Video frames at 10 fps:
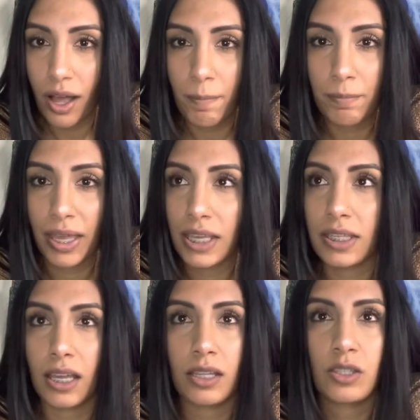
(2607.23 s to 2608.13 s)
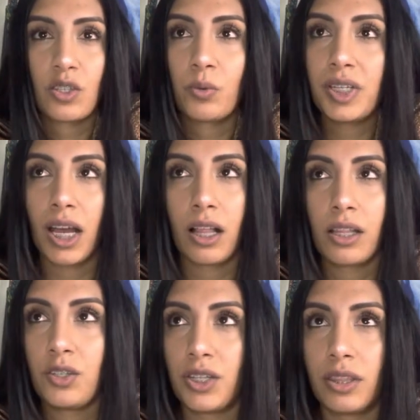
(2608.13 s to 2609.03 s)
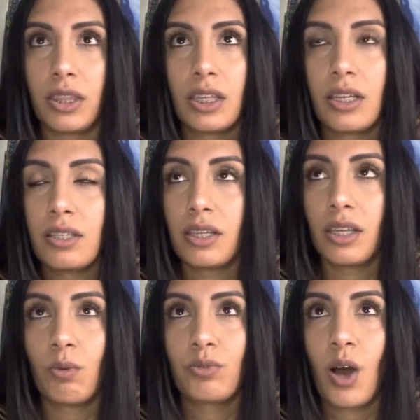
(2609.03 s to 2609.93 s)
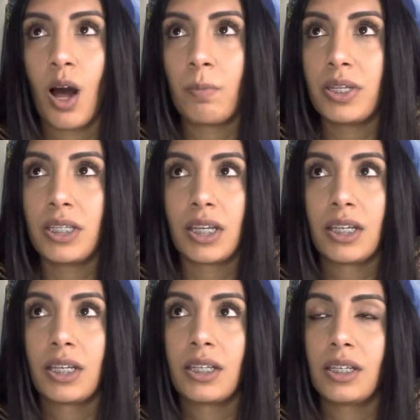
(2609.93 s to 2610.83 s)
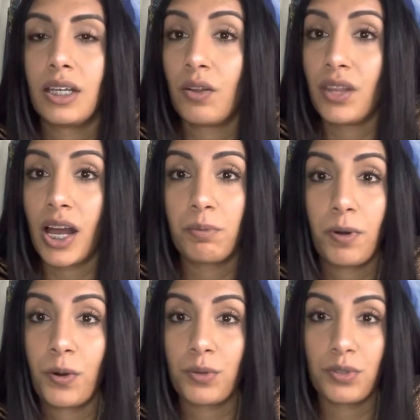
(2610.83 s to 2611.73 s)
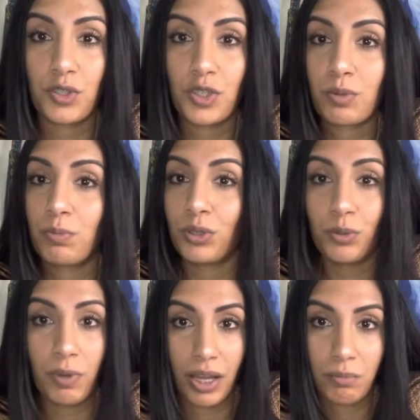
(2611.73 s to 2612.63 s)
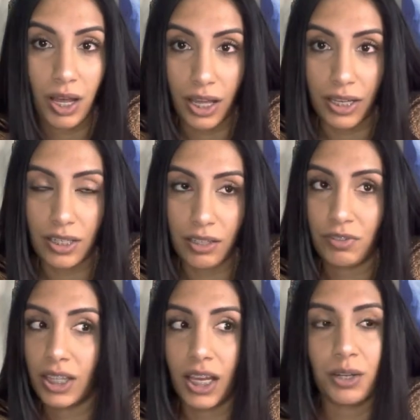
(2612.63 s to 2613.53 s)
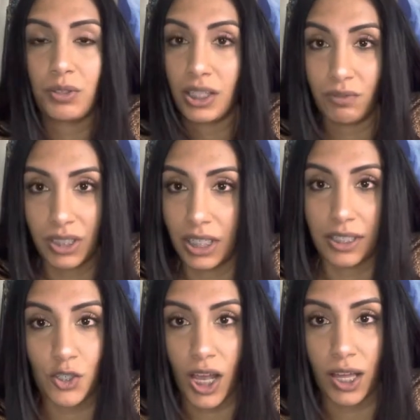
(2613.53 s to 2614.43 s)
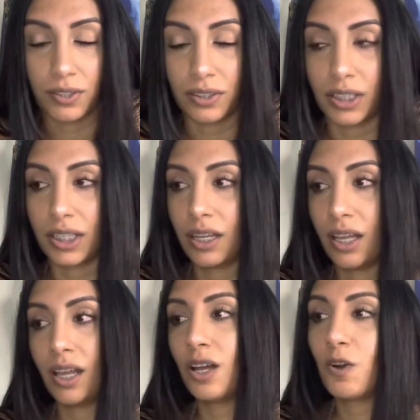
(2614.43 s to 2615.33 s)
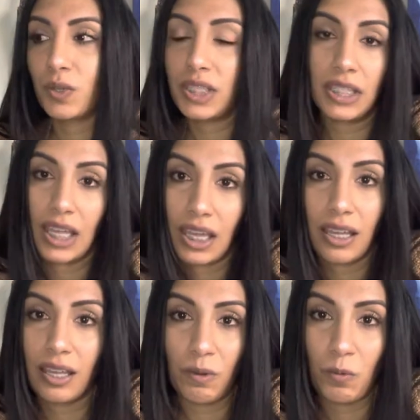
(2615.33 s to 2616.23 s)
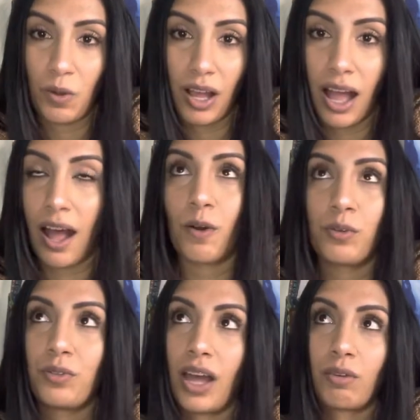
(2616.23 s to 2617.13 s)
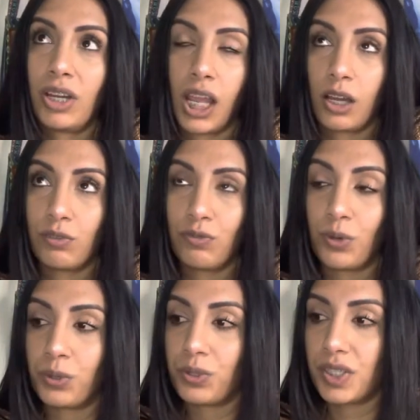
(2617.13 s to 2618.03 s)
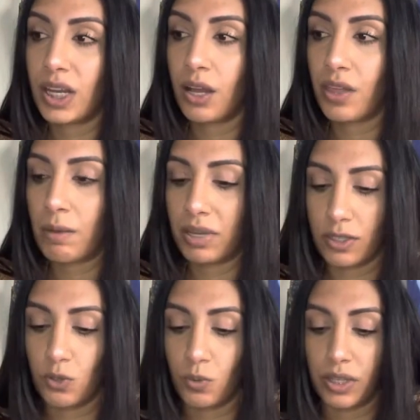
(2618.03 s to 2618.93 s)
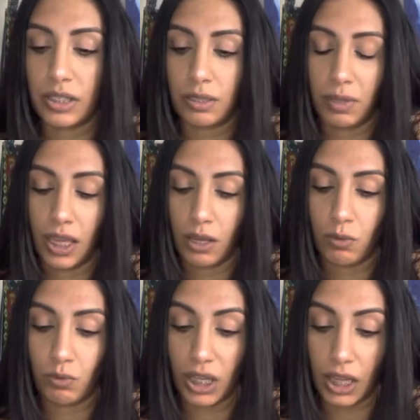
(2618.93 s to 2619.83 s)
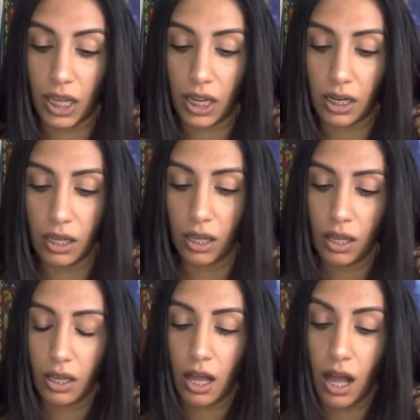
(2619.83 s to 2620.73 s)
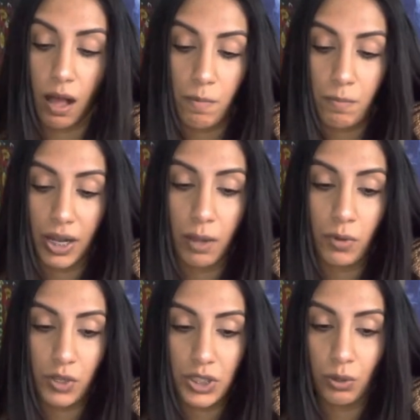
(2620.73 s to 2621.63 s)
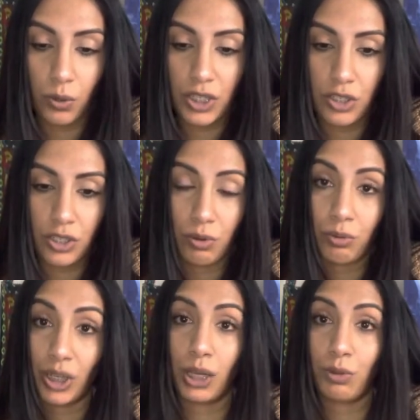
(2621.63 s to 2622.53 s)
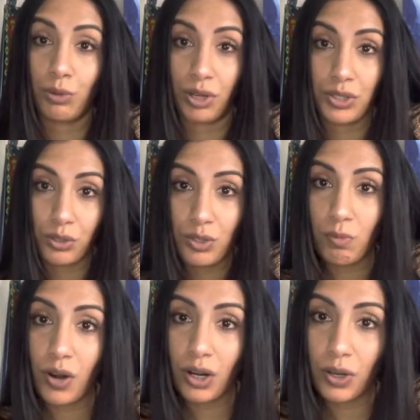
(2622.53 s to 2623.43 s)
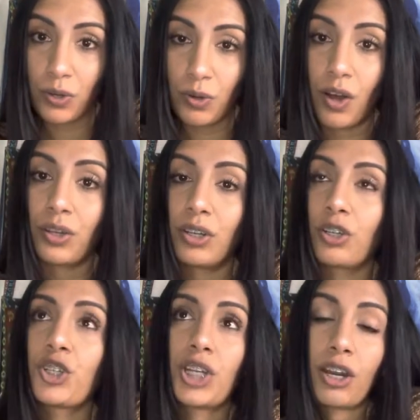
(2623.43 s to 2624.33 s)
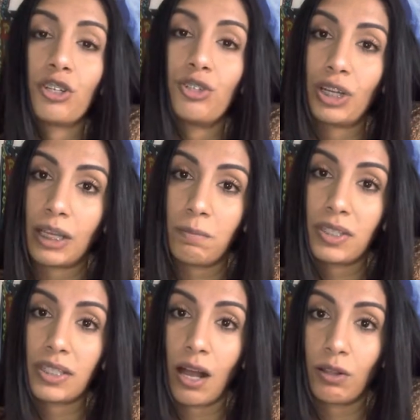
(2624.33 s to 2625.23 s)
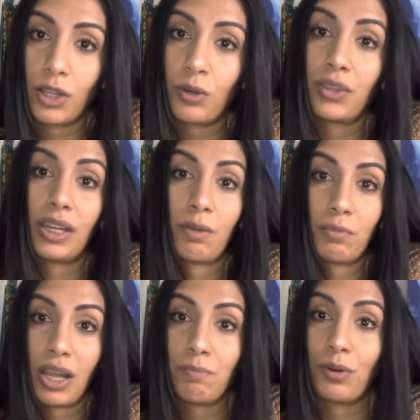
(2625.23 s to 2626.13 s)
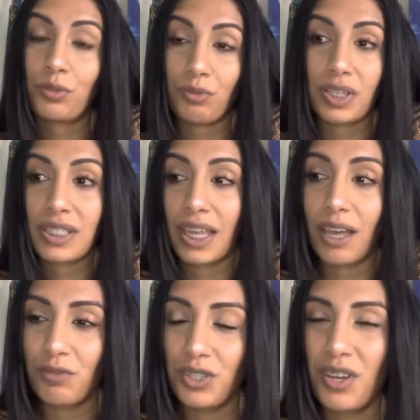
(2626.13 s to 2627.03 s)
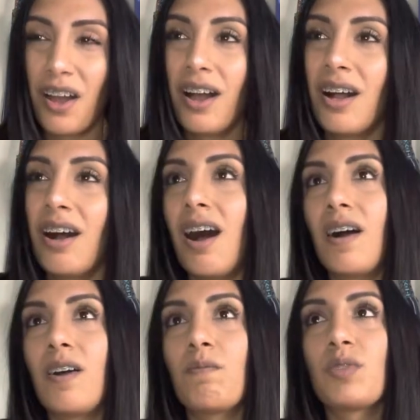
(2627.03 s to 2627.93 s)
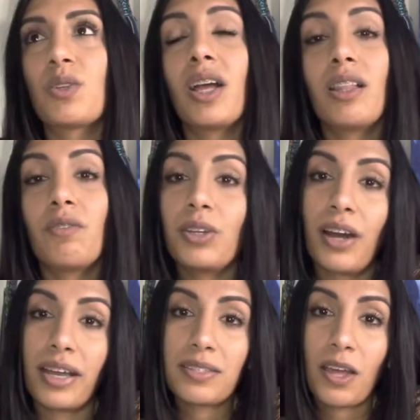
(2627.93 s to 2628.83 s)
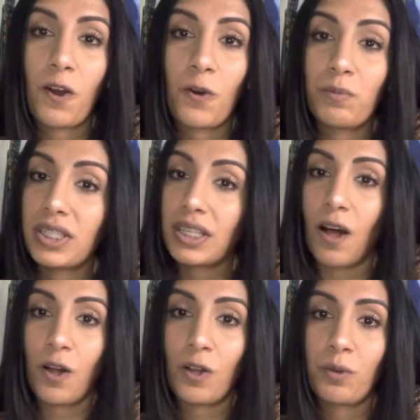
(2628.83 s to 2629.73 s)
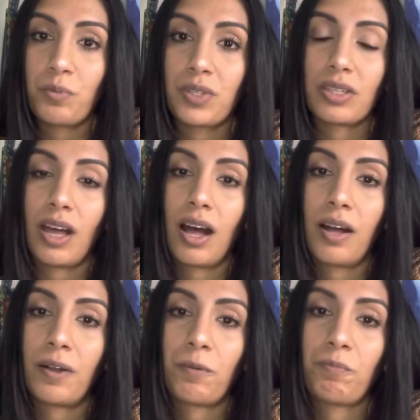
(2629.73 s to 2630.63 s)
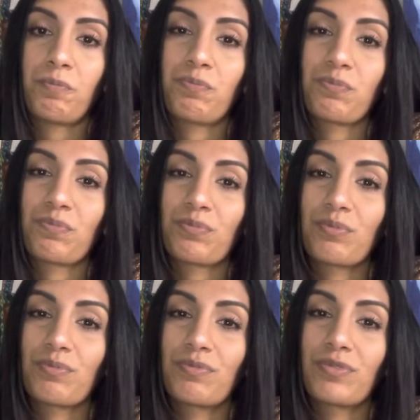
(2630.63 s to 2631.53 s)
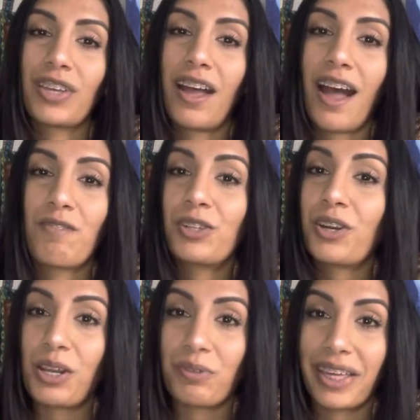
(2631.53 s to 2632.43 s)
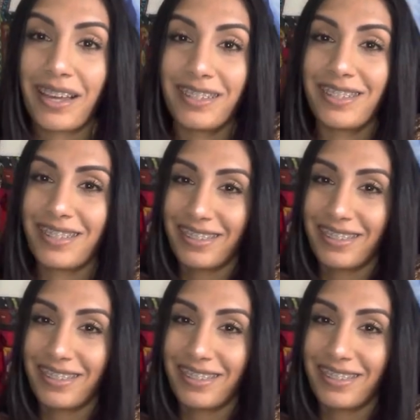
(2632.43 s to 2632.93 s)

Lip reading: amazing and so intelligent. The things that you have commented on that post just blew my mind. I feel like I don't even need to channel it. We'll see how that reading unfolds and how that message wants to be relayed. But I'm also going to do a reading with Russell tomorrow on our shared dreams download that him and I both received. So I love you guys. I hope this helps. Have a great weekend.